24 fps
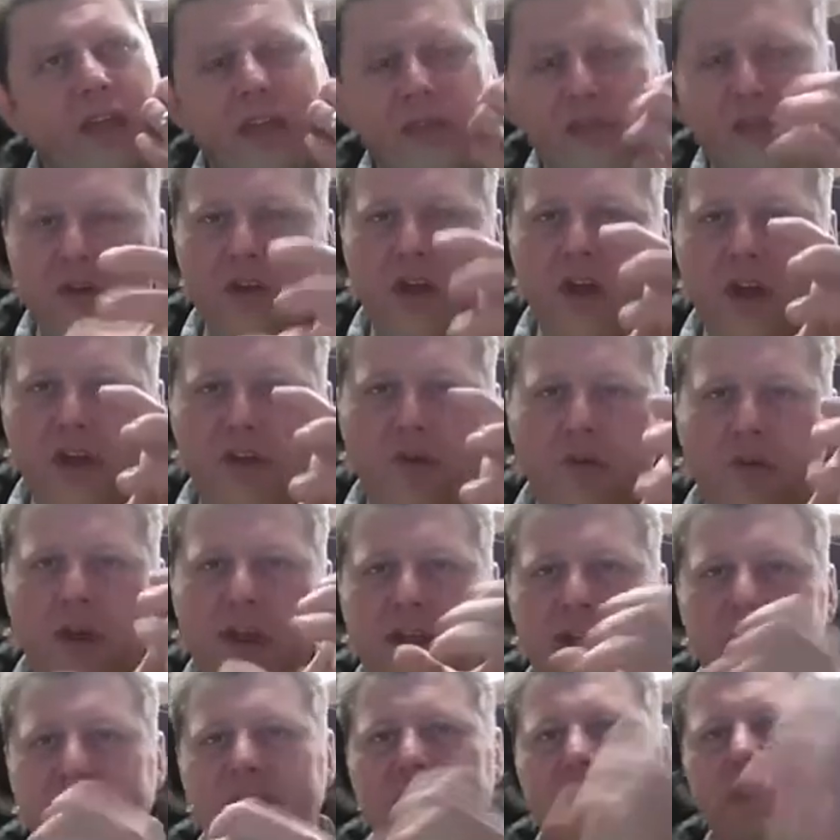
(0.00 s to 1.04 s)
They're not
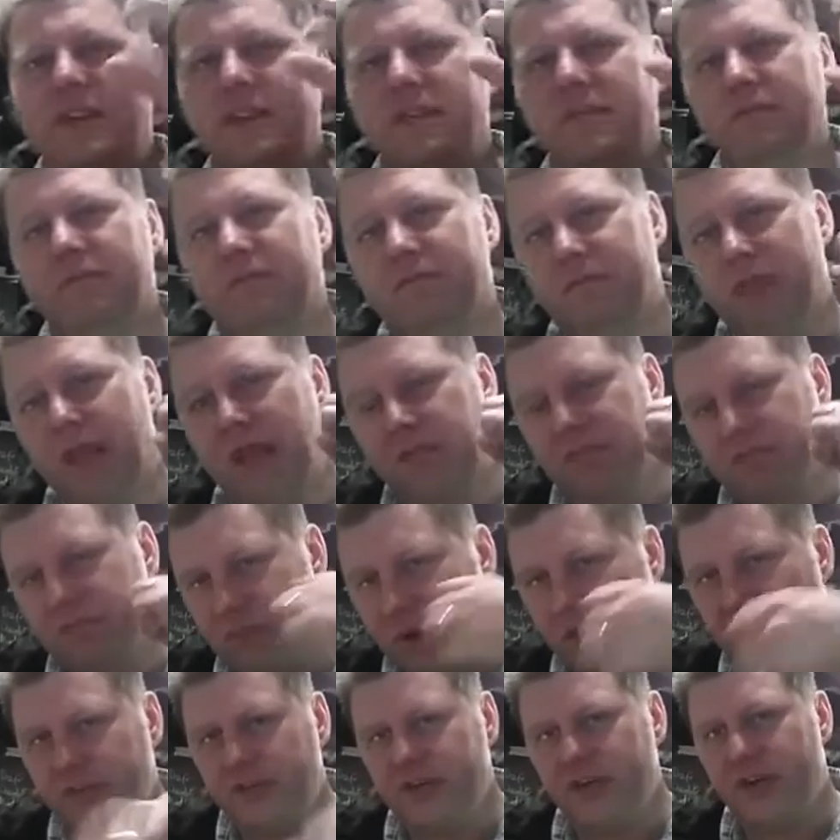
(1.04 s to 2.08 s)
crazy like
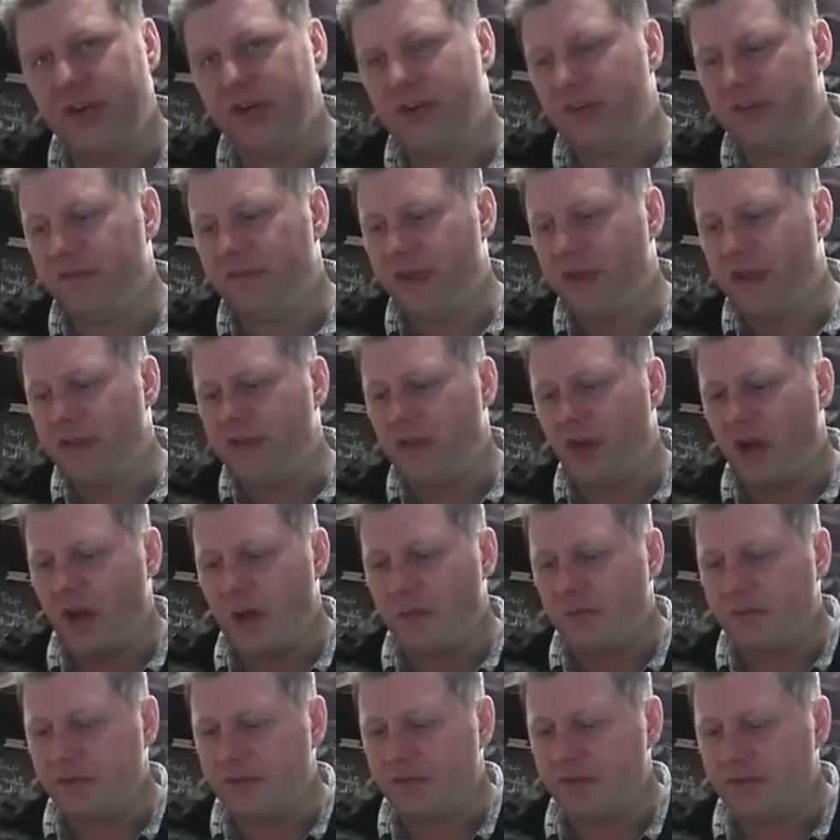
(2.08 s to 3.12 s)
punch you in the face
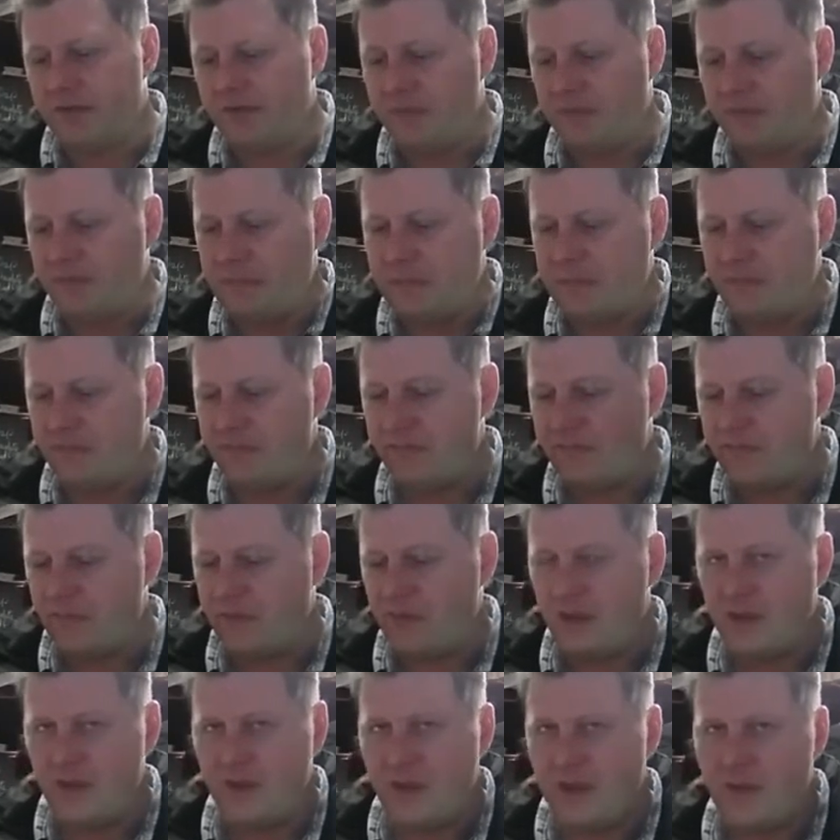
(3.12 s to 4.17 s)
hops.
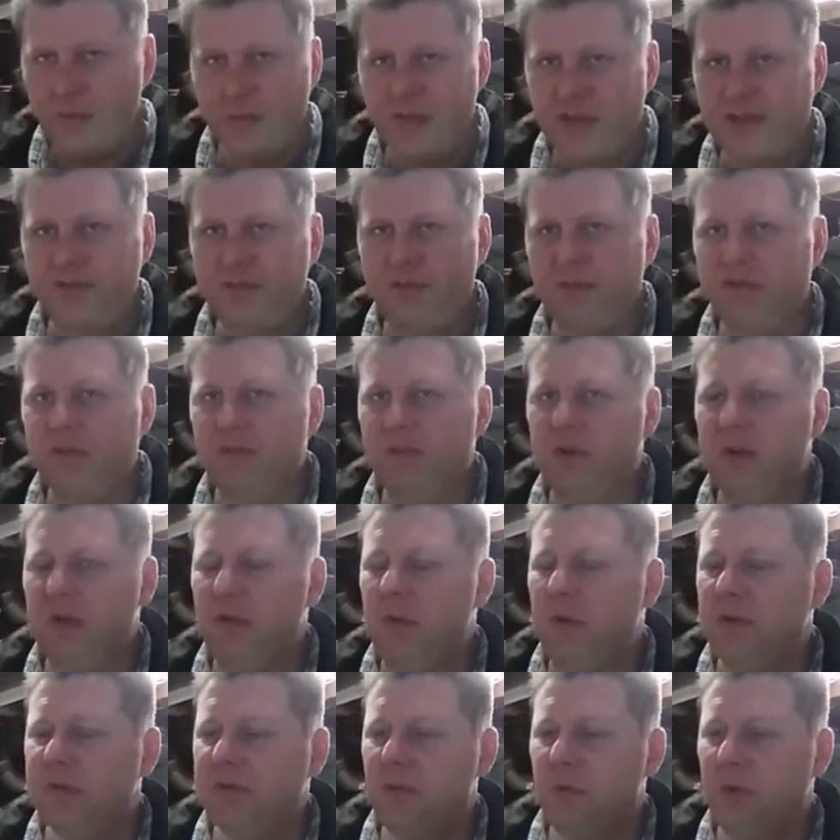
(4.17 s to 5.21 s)
But that wasn't what I
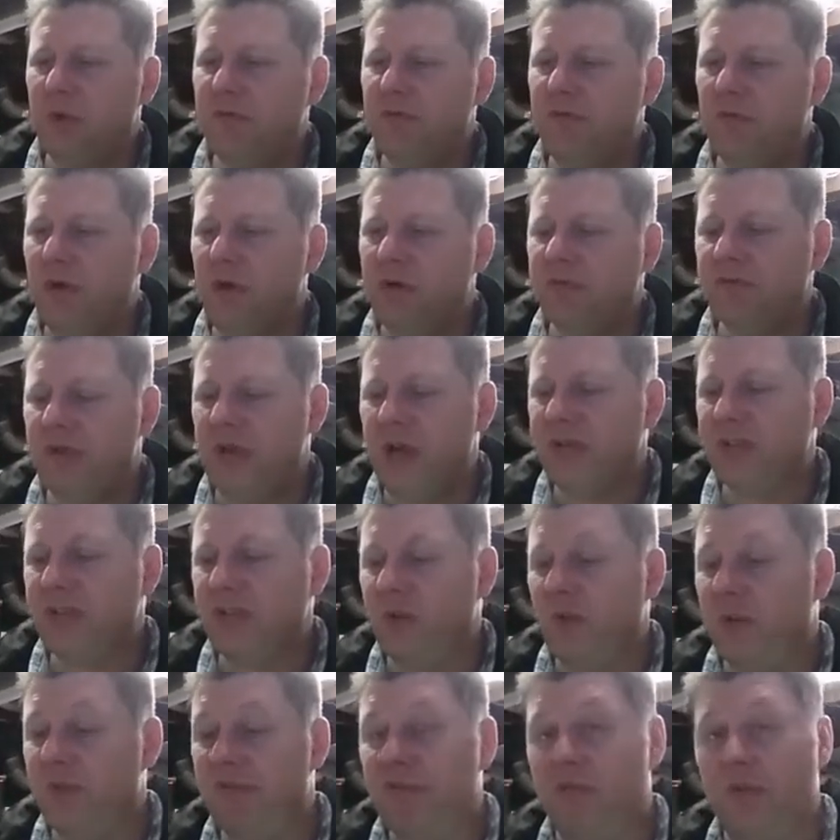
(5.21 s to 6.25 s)
was going for. I was actually
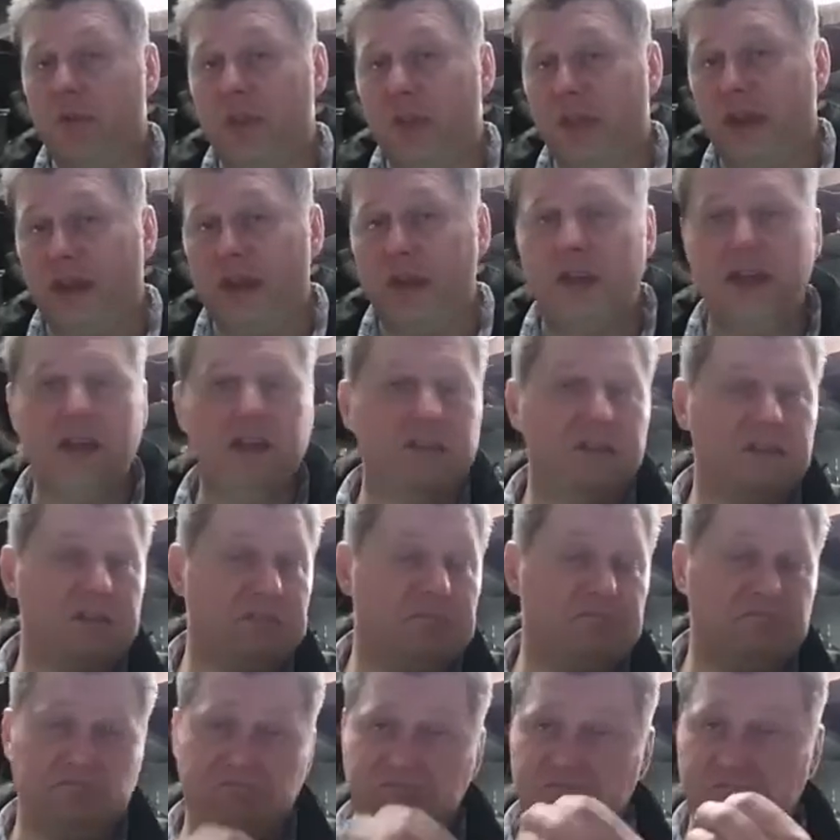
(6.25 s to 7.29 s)
going for like a nice,
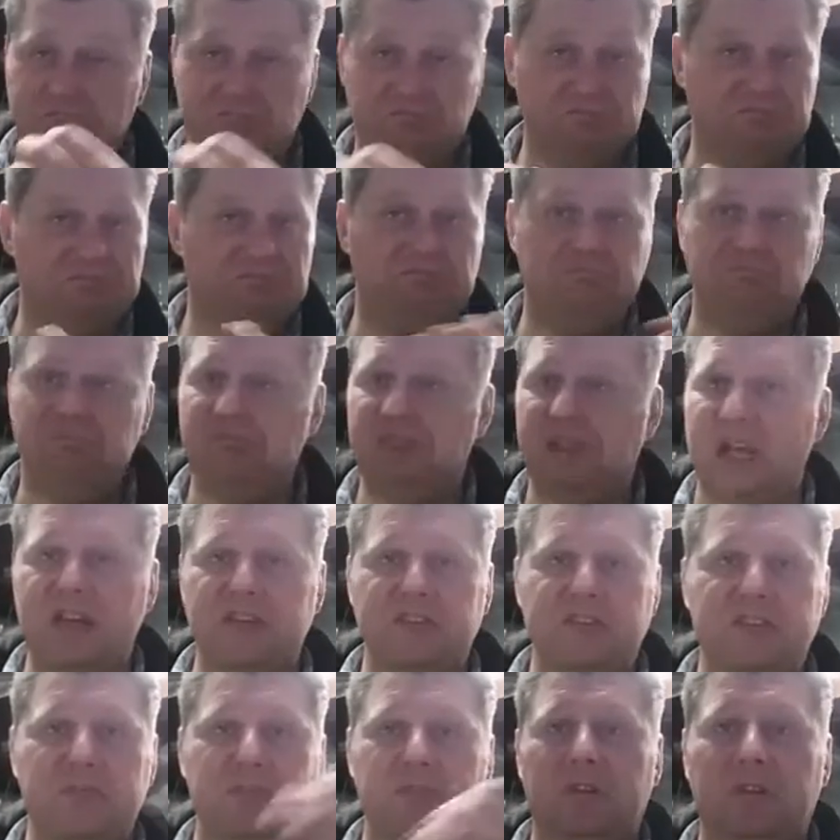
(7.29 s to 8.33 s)

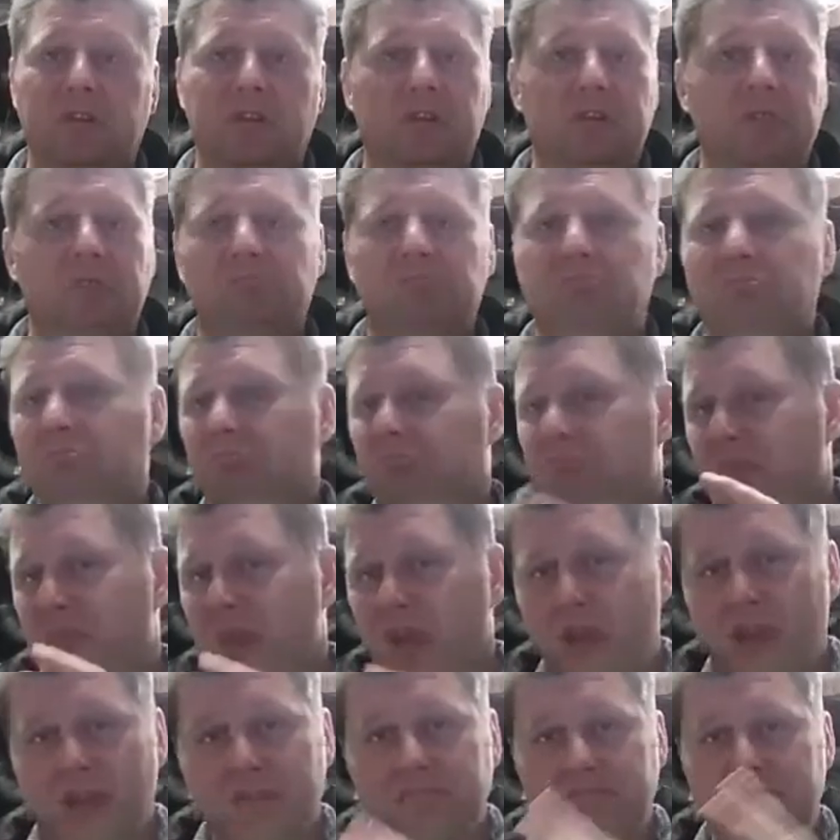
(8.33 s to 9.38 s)
sessionable,
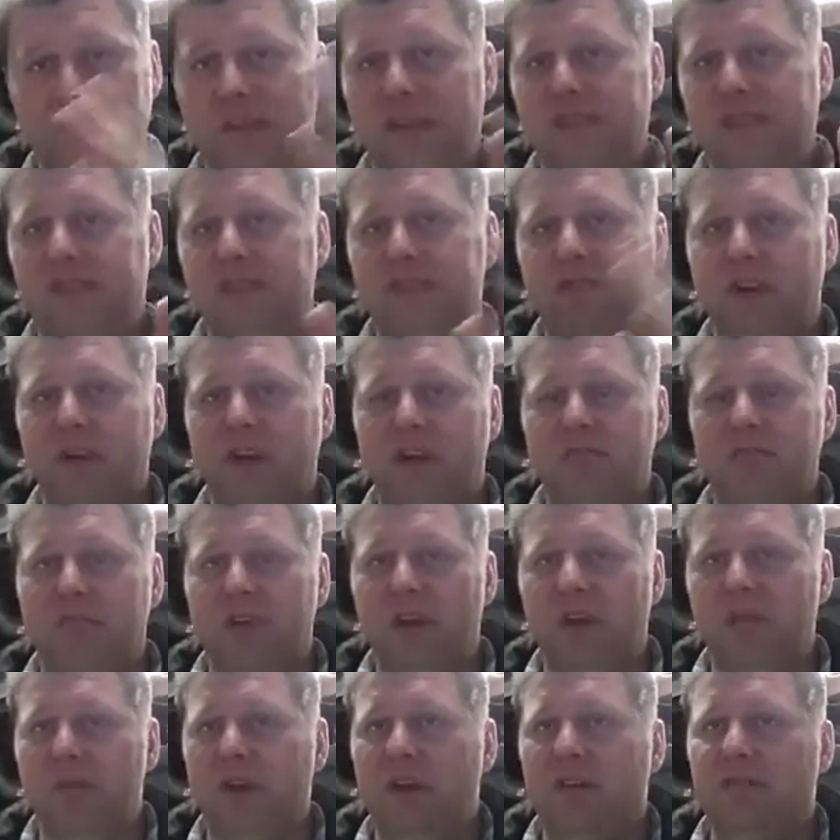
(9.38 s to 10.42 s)
easy drinking
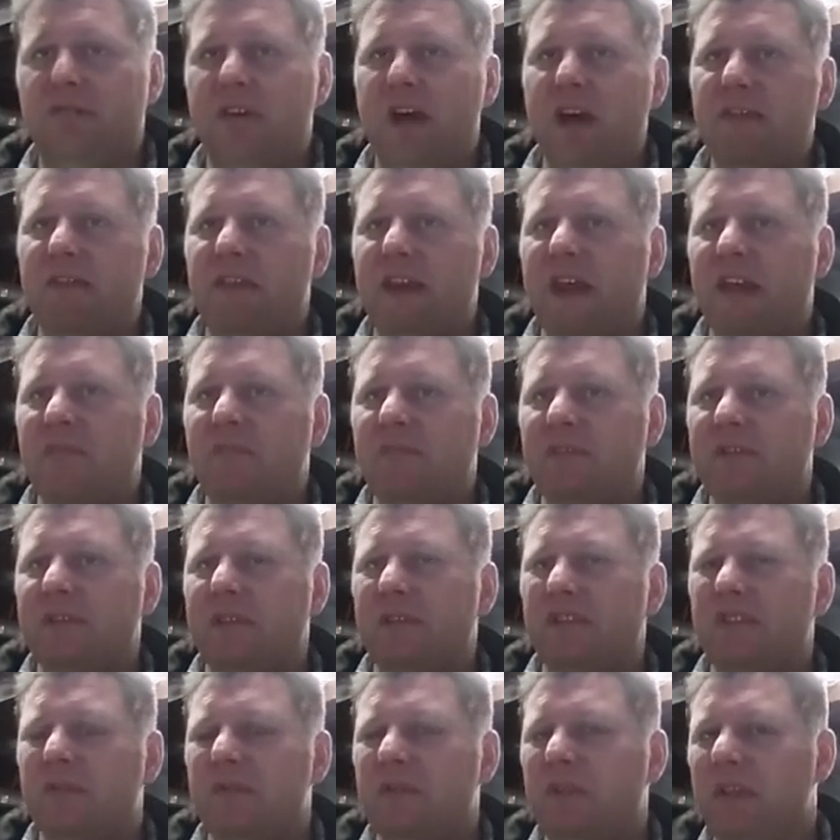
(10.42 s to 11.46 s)
beer. But at five and a half percent,
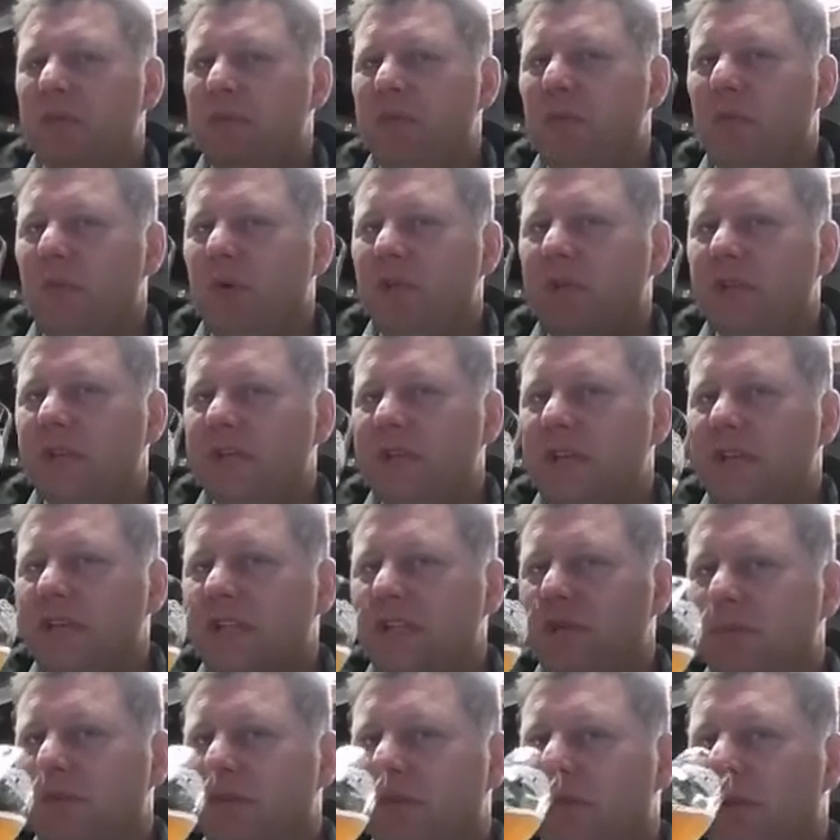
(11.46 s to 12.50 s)
it's going to be a little bit more than
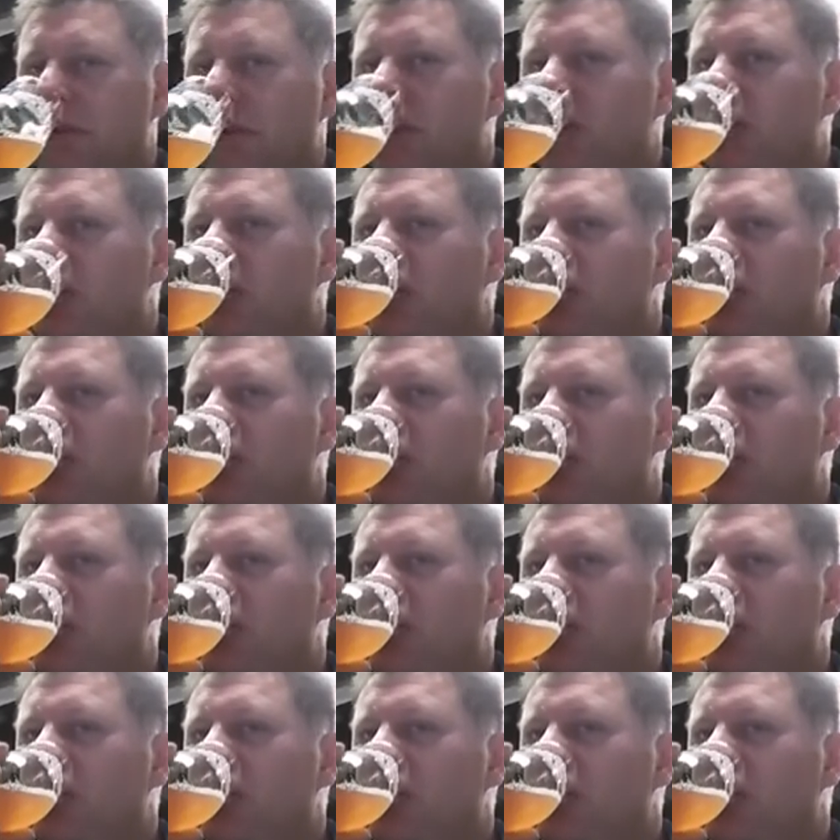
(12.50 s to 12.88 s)
sessionable. But,